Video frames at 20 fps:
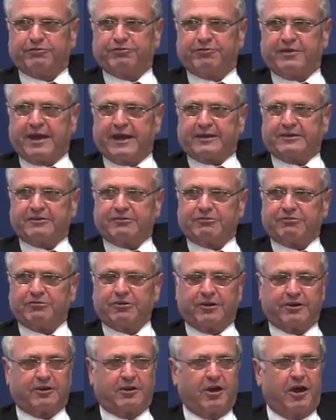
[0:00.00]
the fact it's
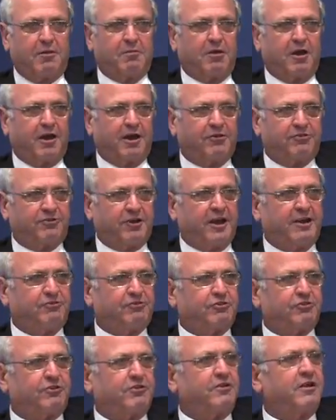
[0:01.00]
not
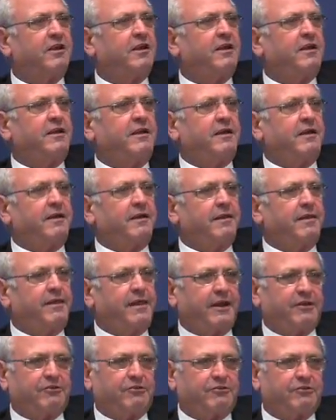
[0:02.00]
globalisation
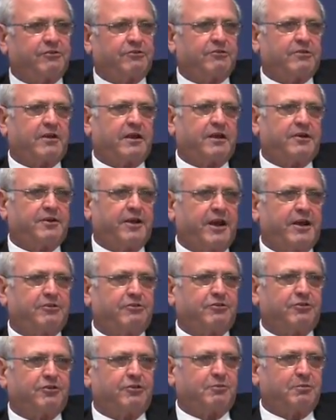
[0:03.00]
that's a
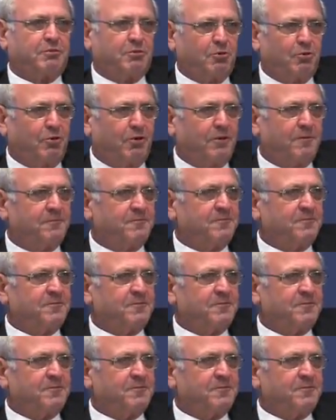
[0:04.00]
danger to the poor,